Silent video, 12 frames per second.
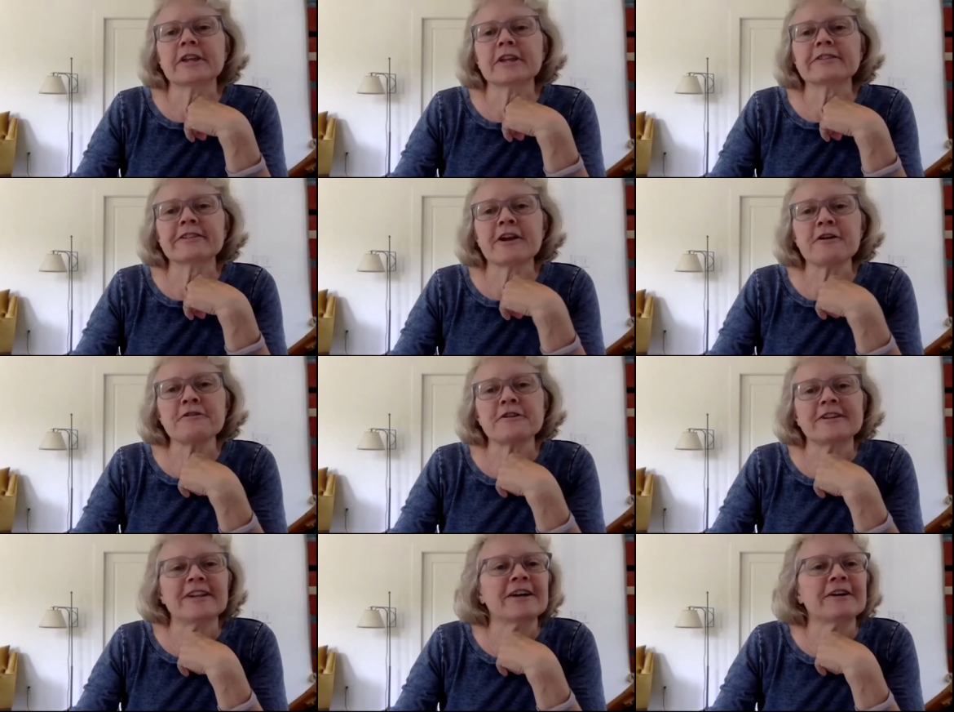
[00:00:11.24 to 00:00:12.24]
get
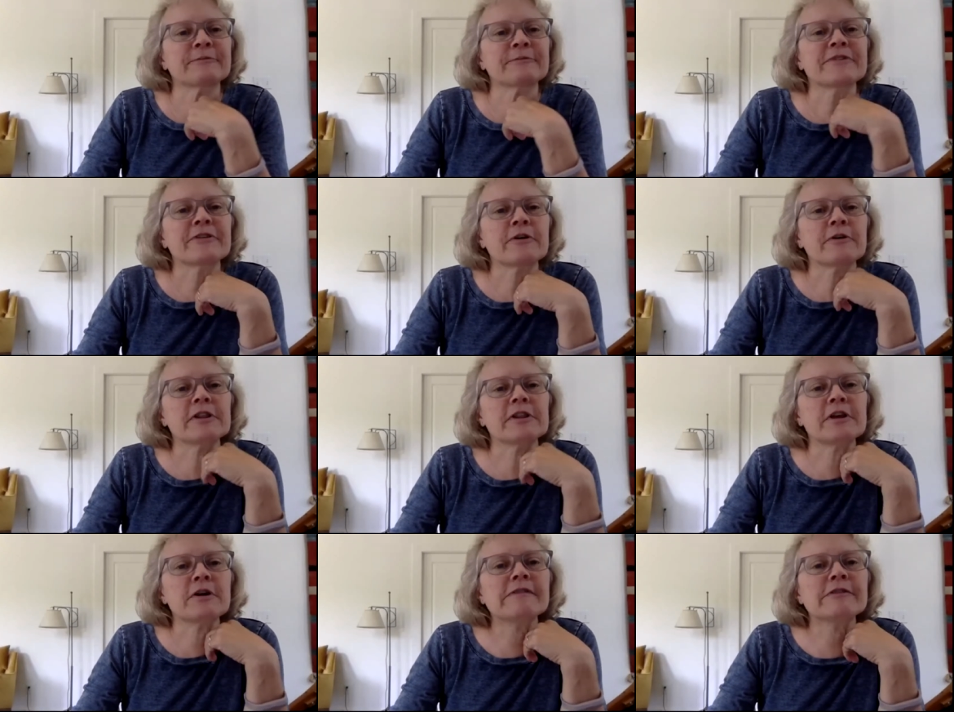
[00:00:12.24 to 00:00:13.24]
started now. So
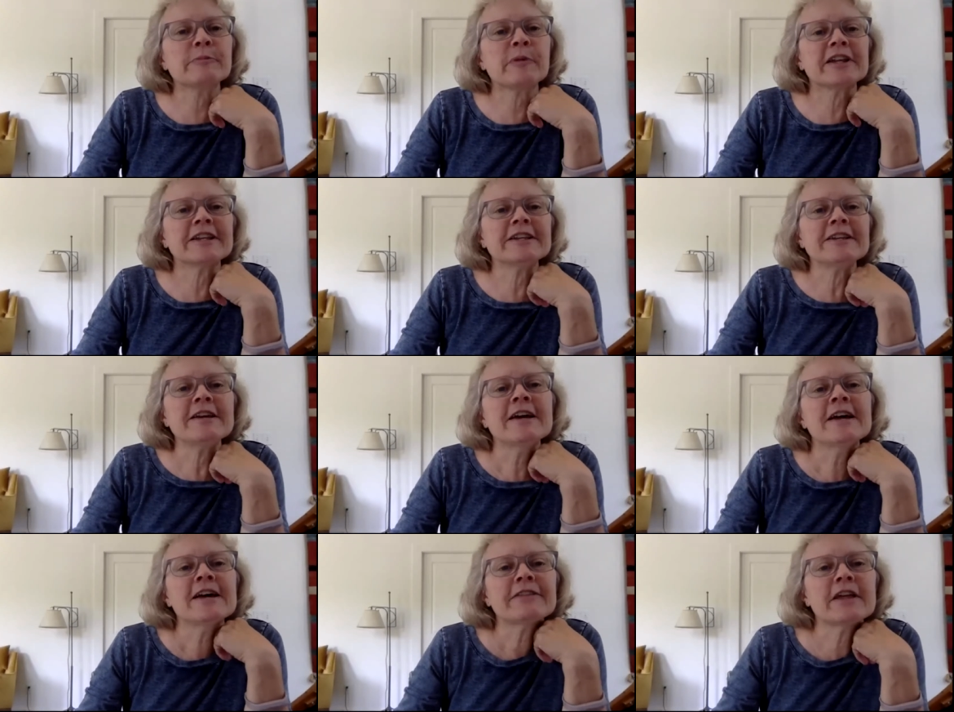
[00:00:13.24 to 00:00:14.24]
hello everybody.
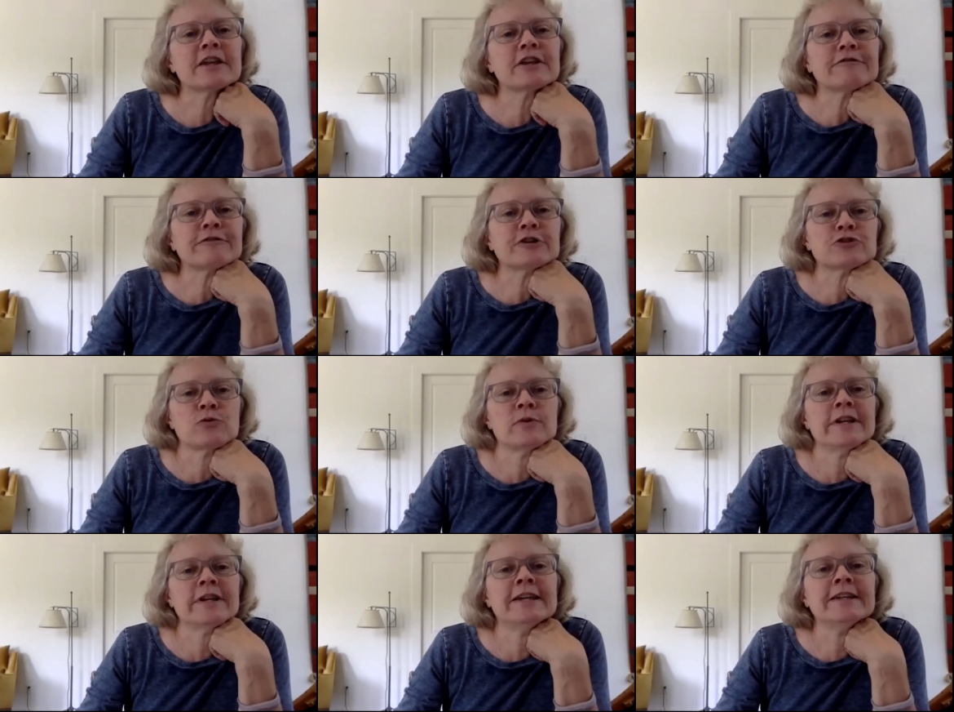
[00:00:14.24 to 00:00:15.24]
Thank you for
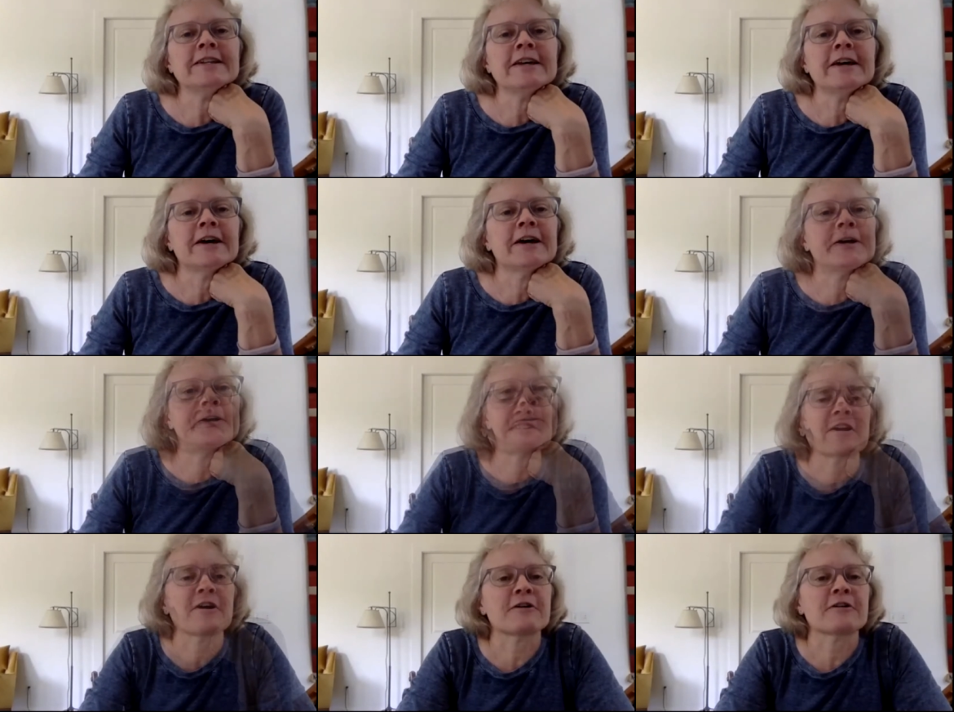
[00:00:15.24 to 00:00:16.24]
joining.
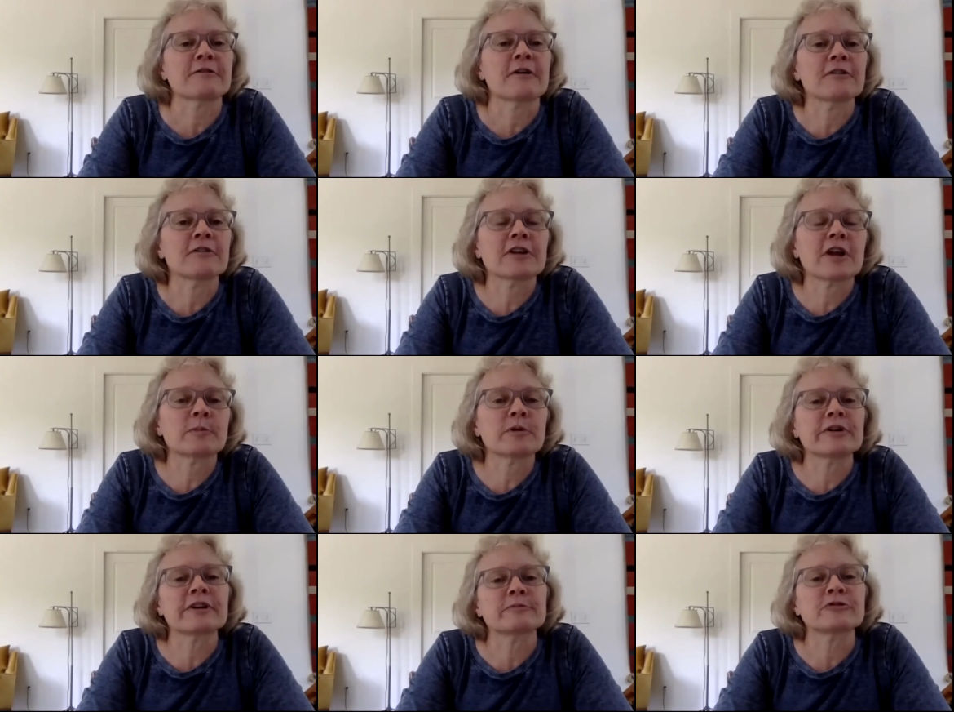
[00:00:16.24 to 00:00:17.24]
This is our Arnold
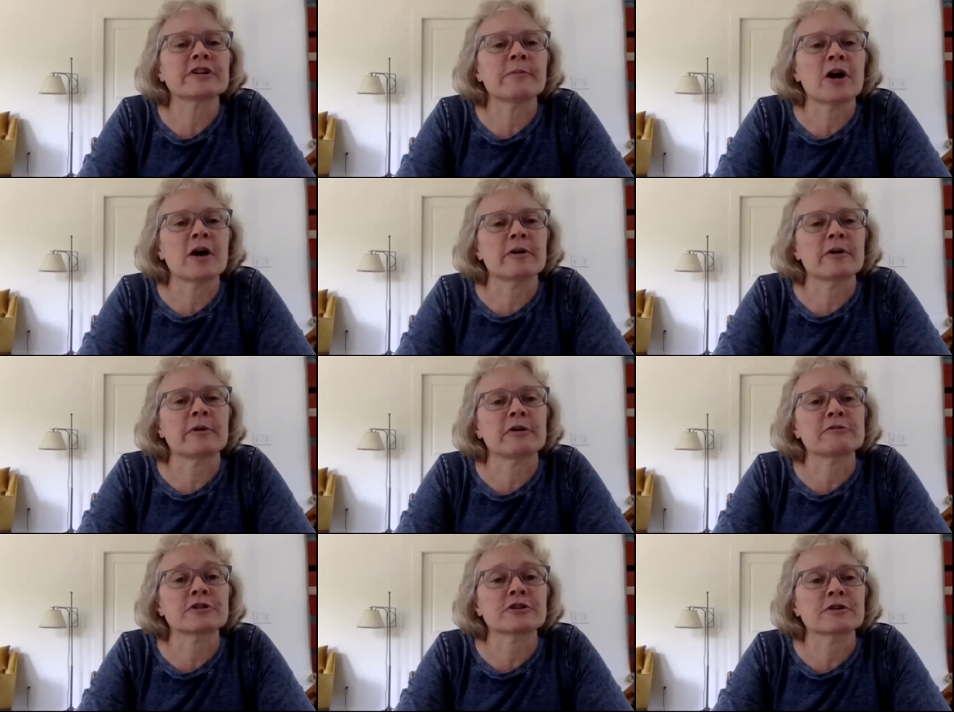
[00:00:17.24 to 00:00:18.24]
Arboretum Tree Mob
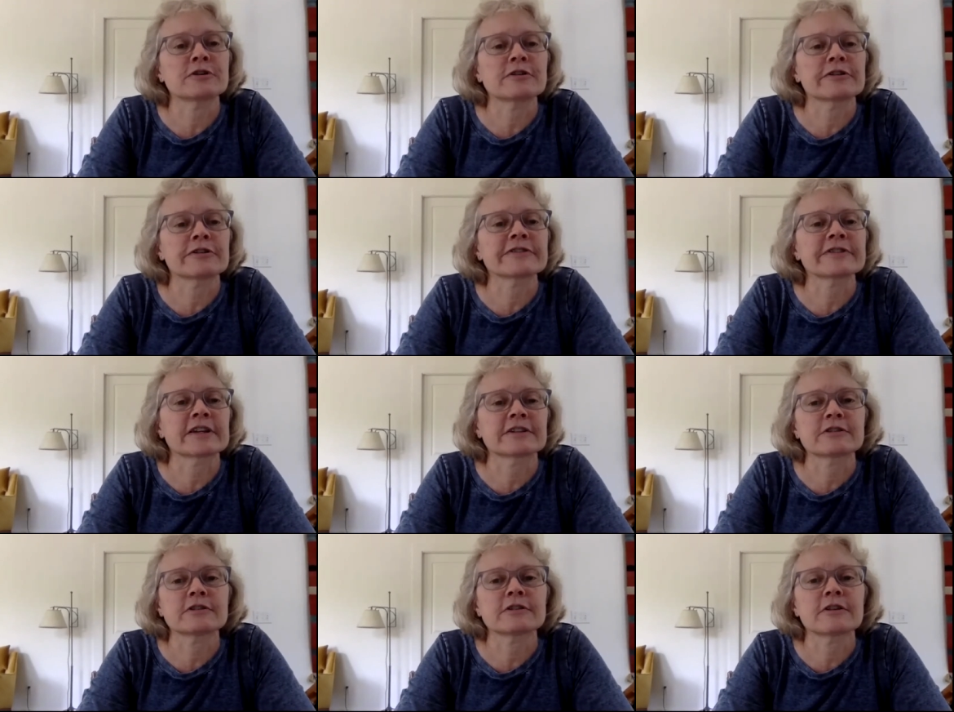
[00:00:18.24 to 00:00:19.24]
about
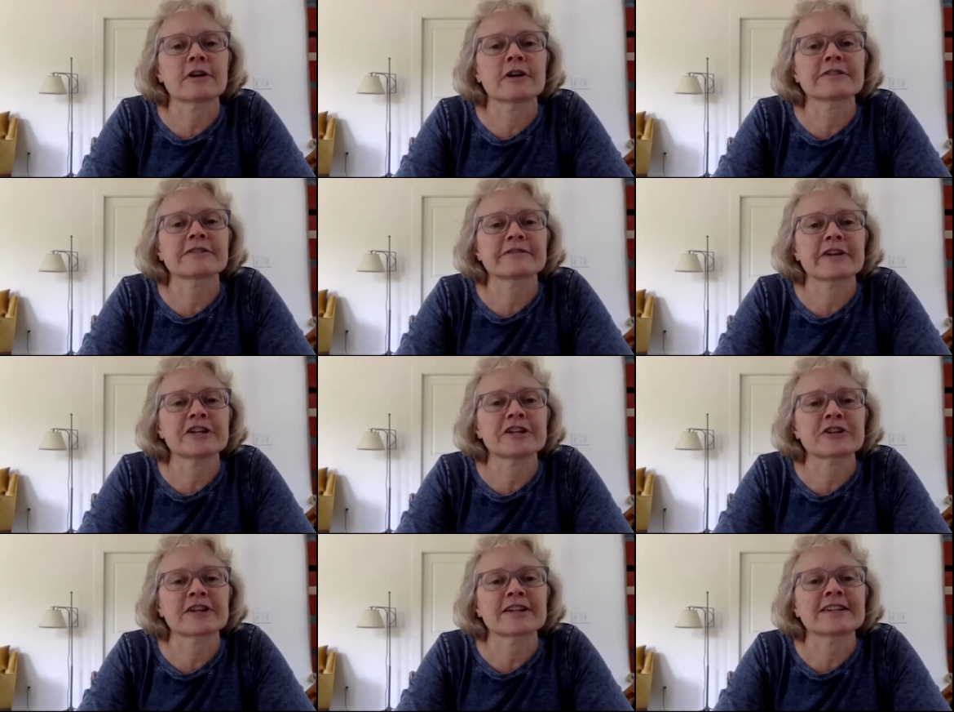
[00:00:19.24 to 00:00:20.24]
turtles and turtle
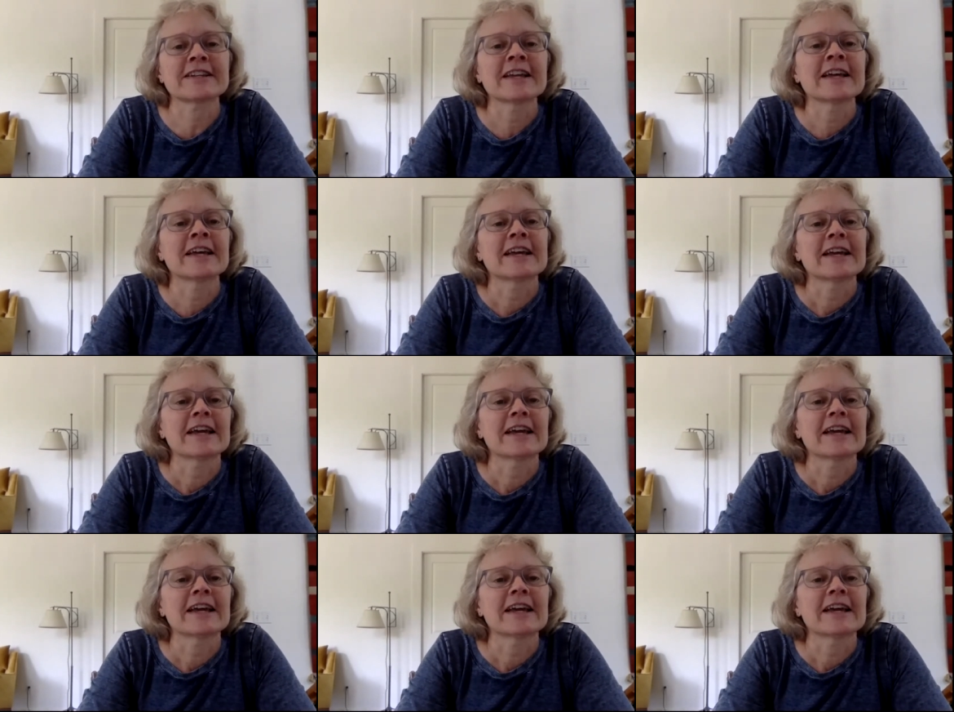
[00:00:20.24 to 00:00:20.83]
conservation.